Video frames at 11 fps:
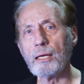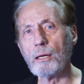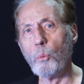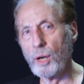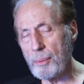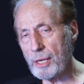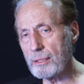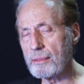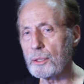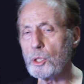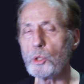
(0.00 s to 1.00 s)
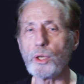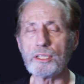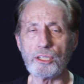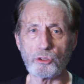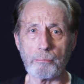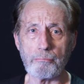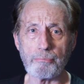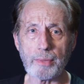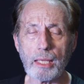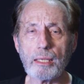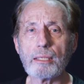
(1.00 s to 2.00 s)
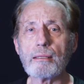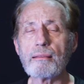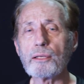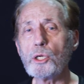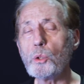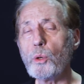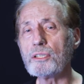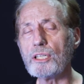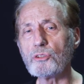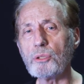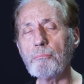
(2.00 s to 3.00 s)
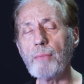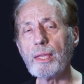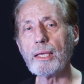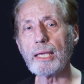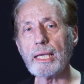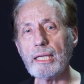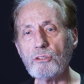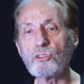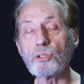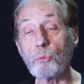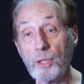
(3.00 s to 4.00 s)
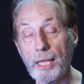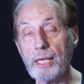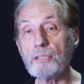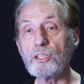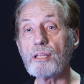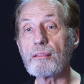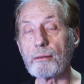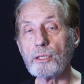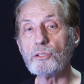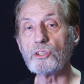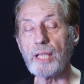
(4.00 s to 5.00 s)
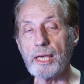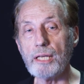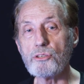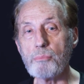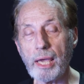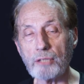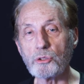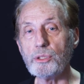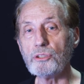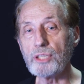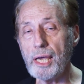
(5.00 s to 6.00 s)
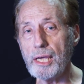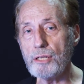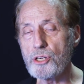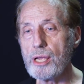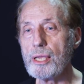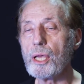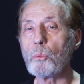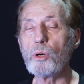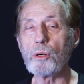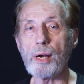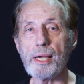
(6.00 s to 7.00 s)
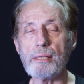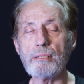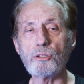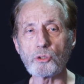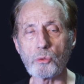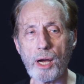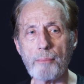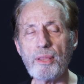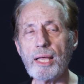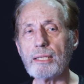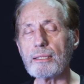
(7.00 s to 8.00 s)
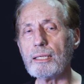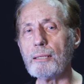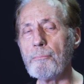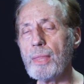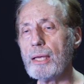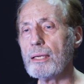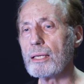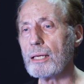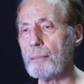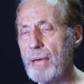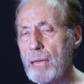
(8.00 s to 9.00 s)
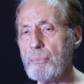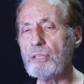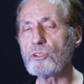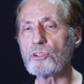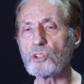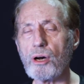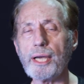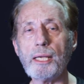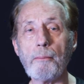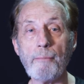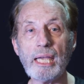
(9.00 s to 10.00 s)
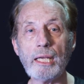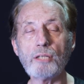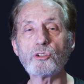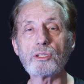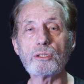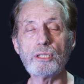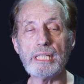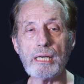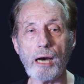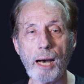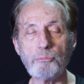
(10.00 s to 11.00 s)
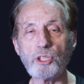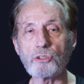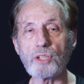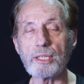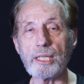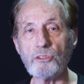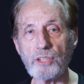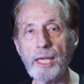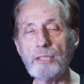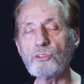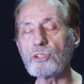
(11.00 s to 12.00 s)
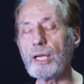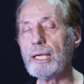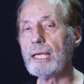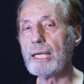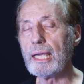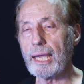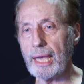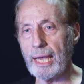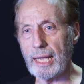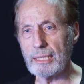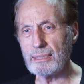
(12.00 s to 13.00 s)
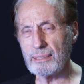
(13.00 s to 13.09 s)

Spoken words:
What about the third autism? The third autism is related to the third stage, mastery stage, where I described that babies assign meanings to the objects that they sense, and